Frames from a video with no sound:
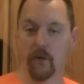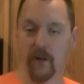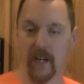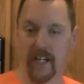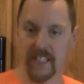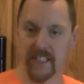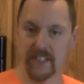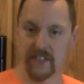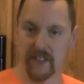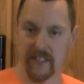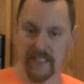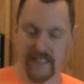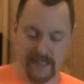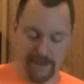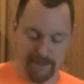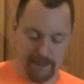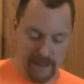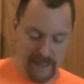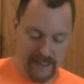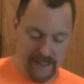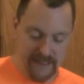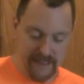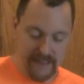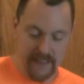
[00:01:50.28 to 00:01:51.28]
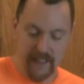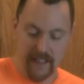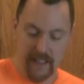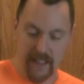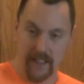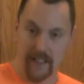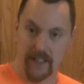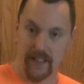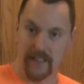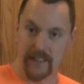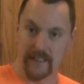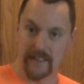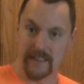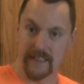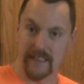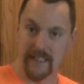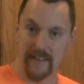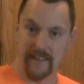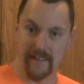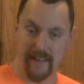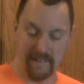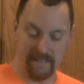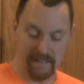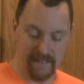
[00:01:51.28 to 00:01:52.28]
rice recipes, you can
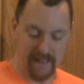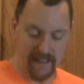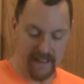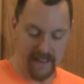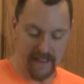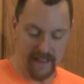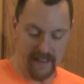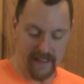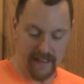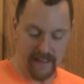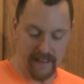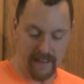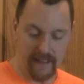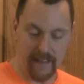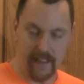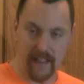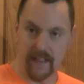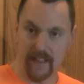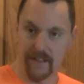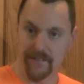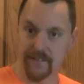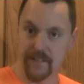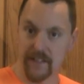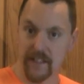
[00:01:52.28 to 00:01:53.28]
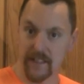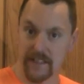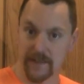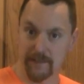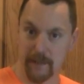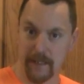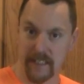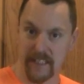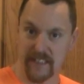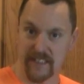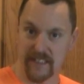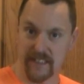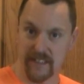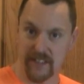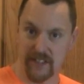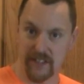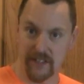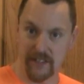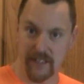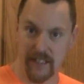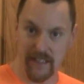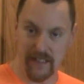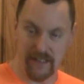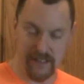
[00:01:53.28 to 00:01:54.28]
see that the cauliflower has basically
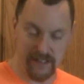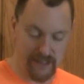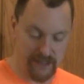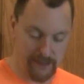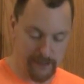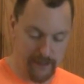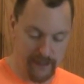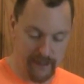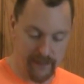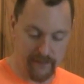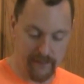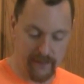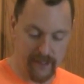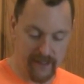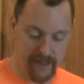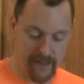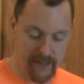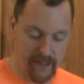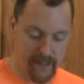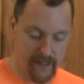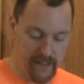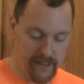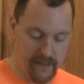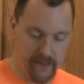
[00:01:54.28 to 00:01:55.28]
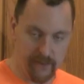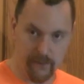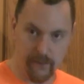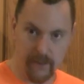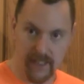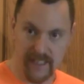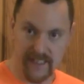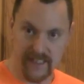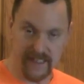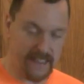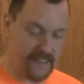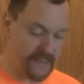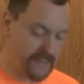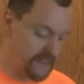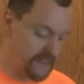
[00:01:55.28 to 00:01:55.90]
turned out to be a rice-like